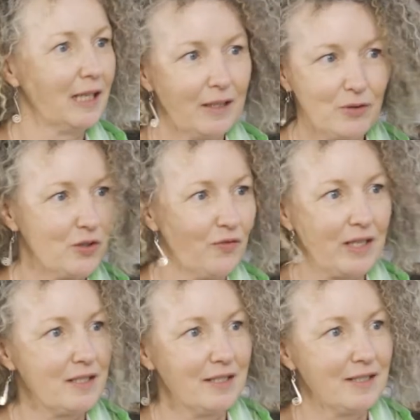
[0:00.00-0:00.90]
I was just
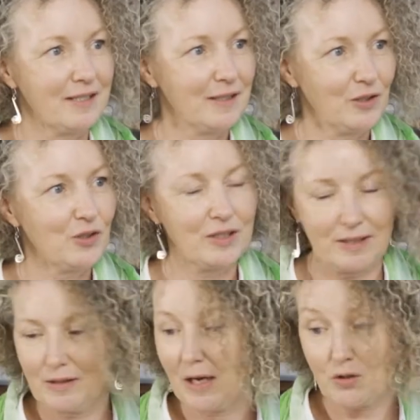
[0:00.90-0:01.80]
fascinated.
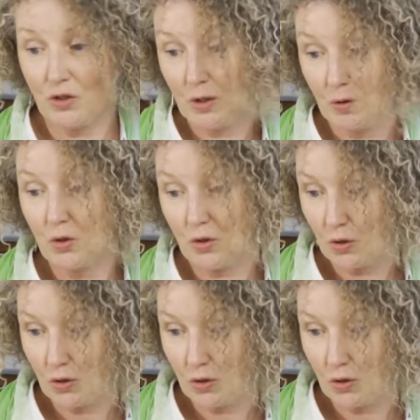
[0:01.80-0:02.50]
It used to